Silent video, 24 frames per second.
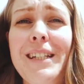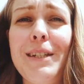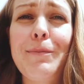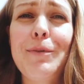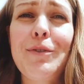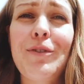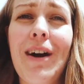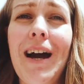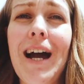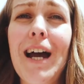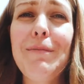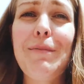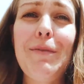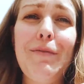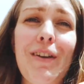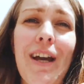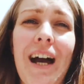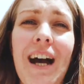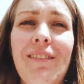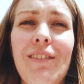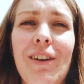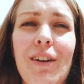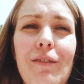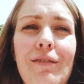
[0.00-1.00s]
subscribe if you
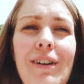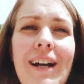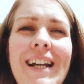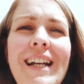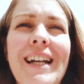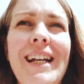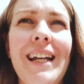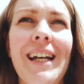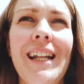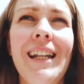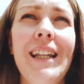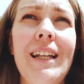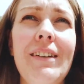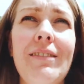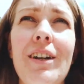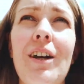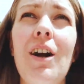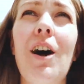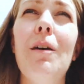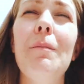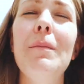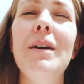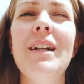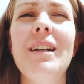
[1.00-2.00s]
haven't already and leave a
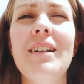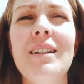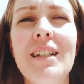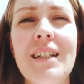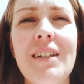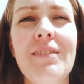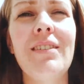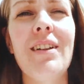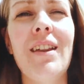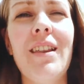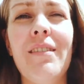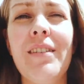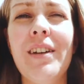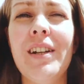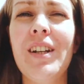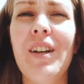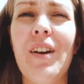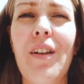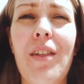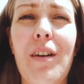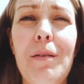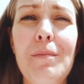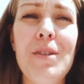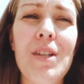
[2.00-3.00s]
comment, give the video
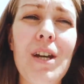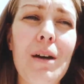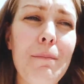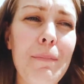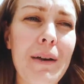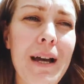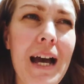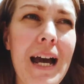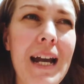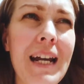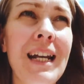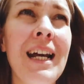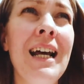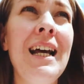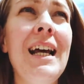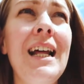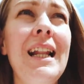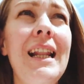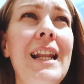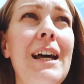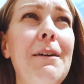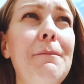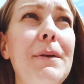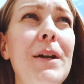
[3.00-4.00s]
a thumbs up, and
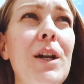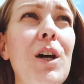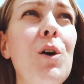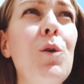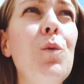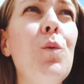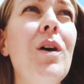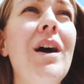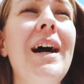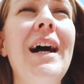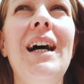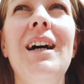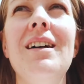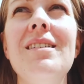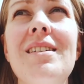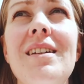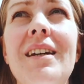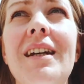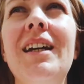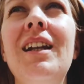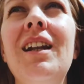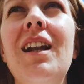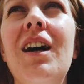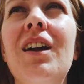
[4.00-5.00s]
let me know where else
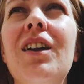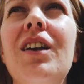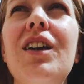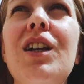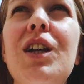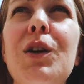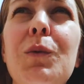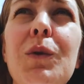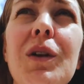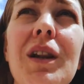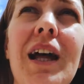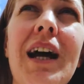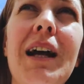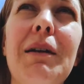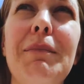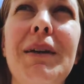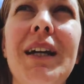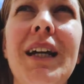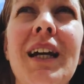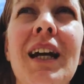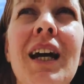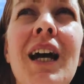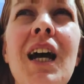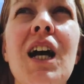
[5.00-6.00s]
in London you would like me
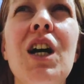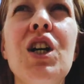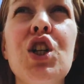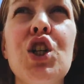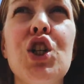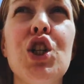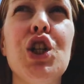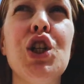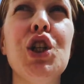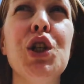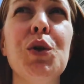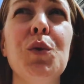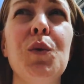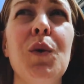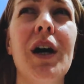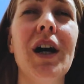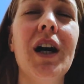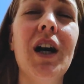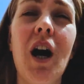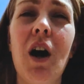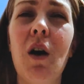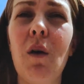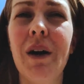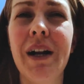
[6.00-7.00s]
to
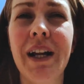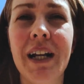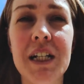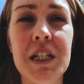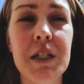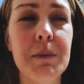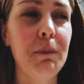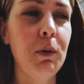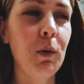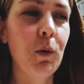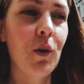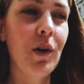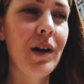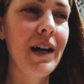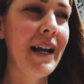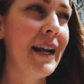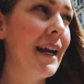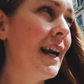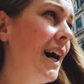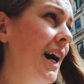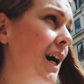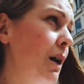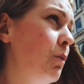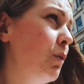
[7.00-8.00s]
go and explore,
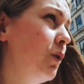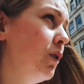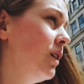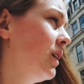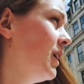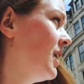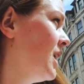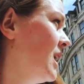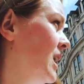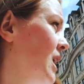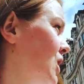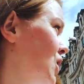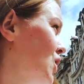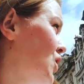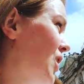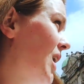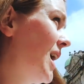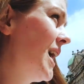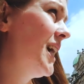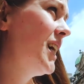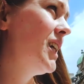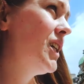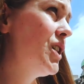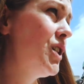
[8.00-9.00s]
and I will
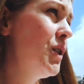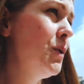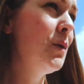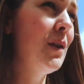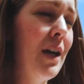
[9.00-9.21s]
try and do